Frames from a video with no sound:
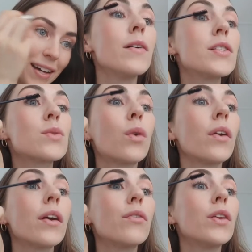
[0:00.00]
I was just
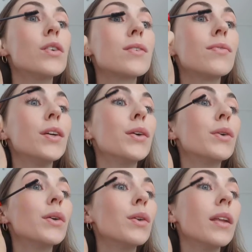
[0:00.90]
wondering, for those of
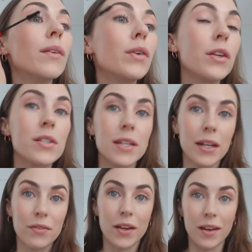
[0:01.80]
you who live with your
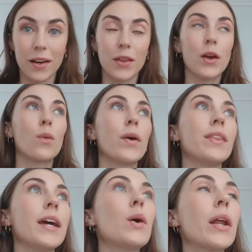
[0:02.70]
significant other, when
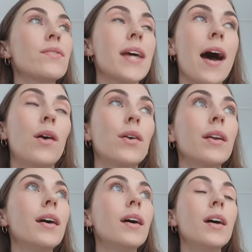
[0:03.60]
they go out of town